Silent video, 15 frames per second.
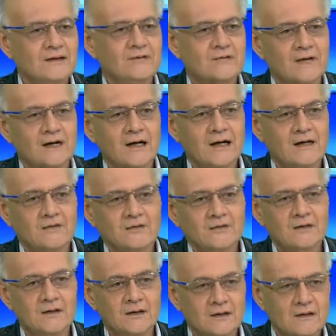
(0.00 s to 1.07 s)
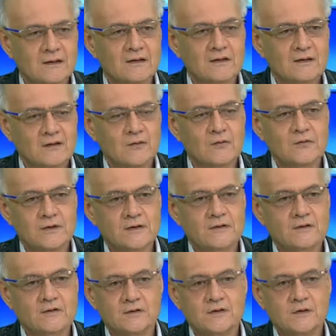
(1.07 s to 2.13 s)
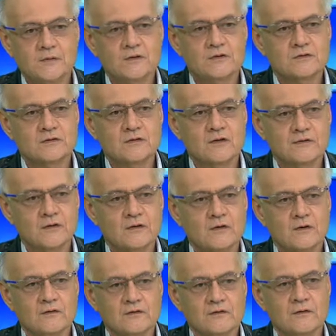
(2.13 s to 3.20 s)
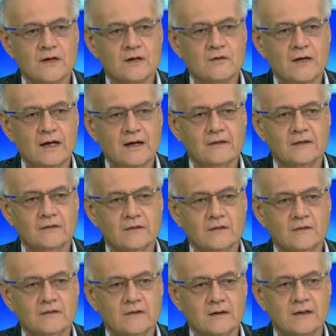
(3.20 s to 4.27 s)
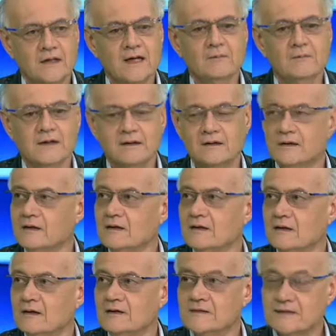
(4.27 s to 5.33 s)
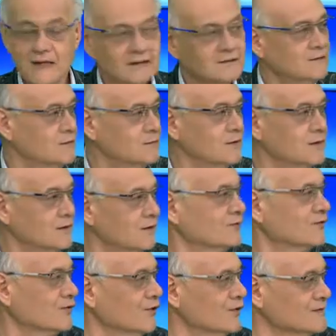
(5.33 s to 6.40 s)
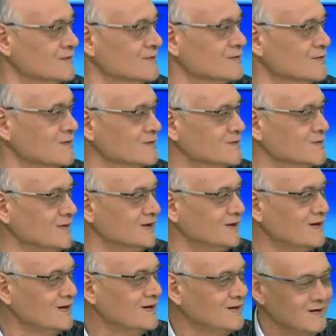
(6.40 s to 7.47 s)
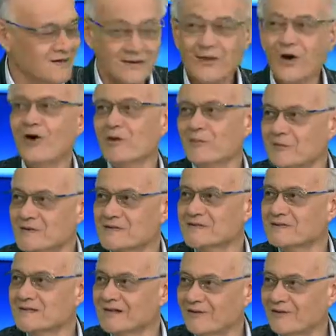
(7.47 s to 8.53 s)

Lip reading: in regard to the contribution of the gross value added of the gaming sector, but of course it must be enormous,